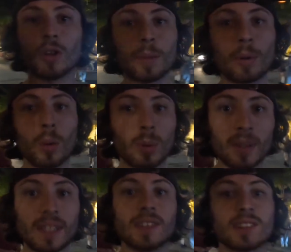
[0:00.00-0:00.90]
only
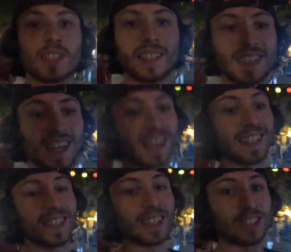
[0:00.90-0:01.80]
problem is that
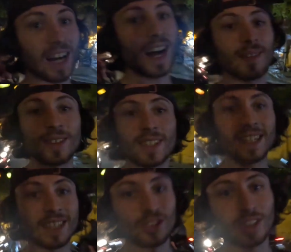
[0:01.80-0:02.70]
the driving
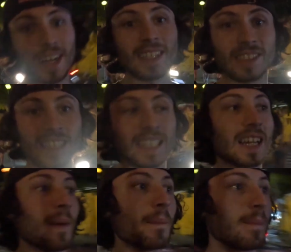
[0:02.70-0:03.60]
is crazy
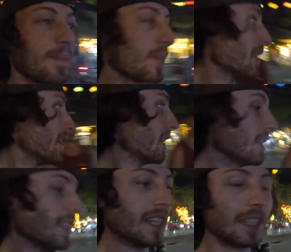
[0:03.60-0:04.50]
here.
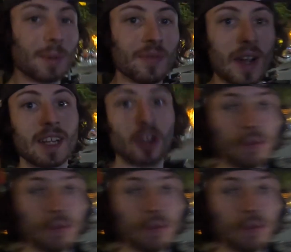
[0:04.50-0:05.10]
You need to be very